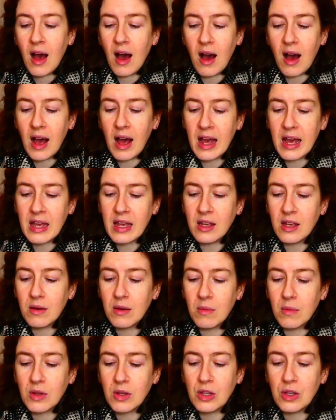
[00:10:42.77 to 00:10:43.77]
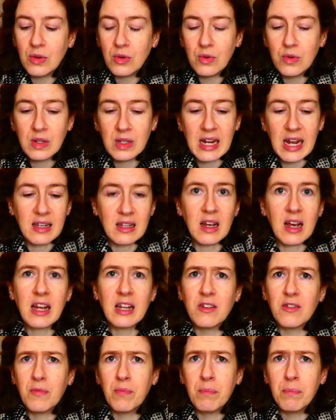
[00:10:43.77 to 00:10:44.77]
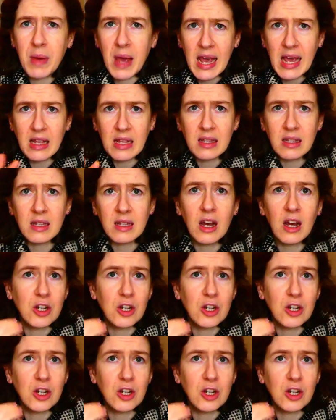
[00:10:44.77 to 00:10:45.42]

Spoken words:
I used as a kind of base